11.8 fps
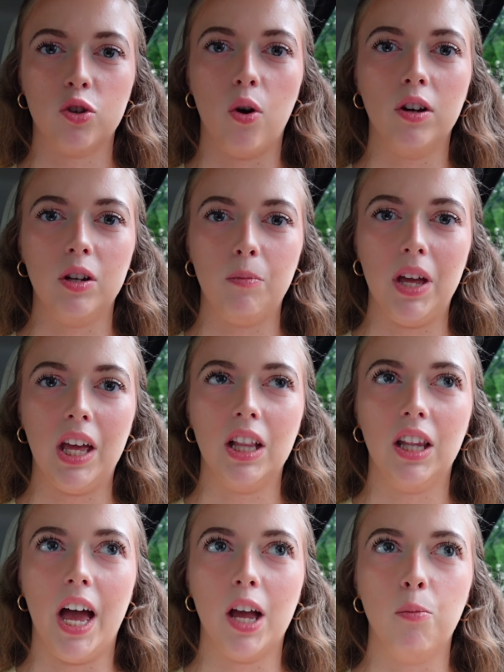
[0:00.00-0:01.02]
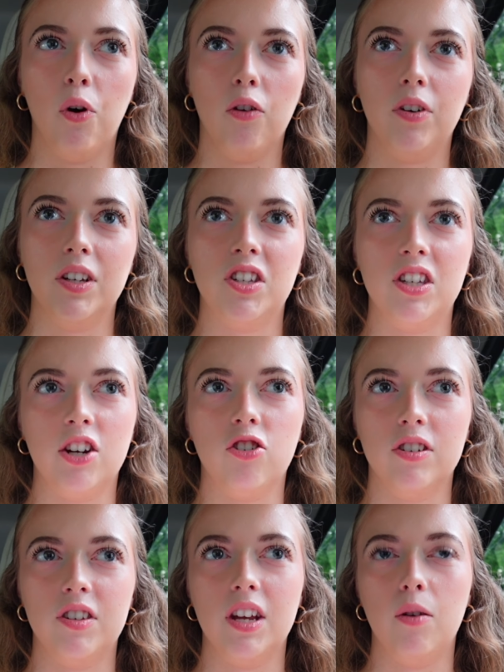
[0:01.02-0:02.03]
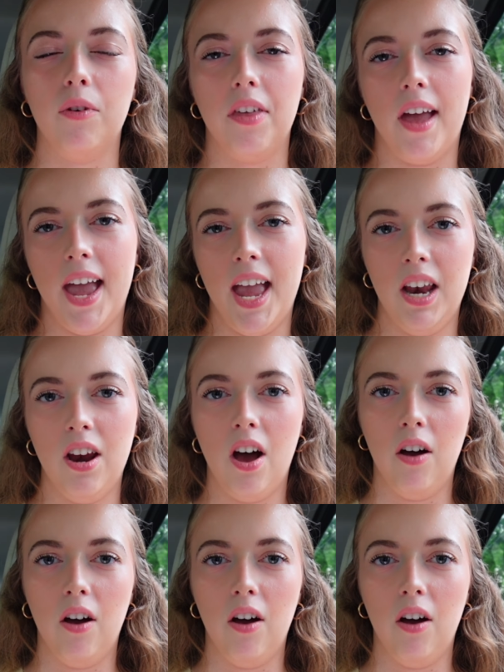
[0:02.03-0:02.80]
going to be like more of a citrusy with a hint